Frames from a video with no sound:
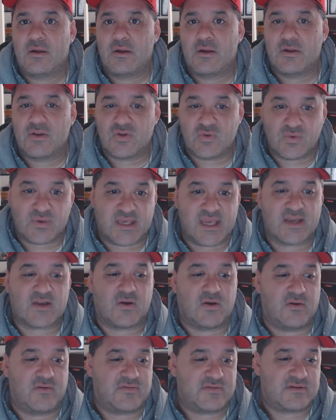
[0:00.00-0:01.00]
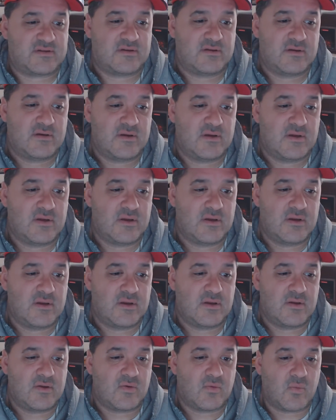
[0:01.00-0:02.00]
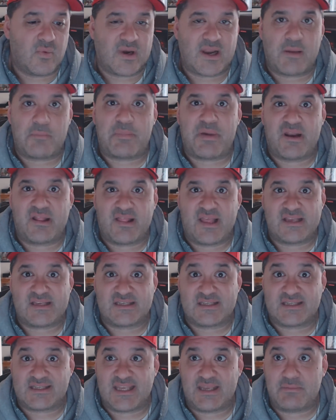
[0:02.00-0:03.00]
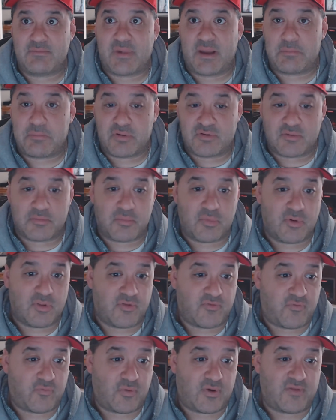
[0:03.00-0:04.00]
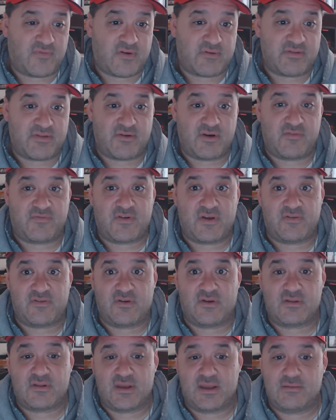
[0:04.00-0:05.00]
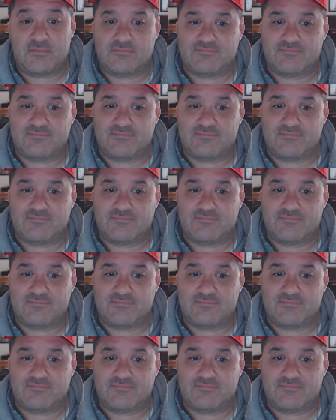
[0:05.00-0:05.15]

do kickoffs without penalizing his team by putting the ball on the 45 or 35 yard line?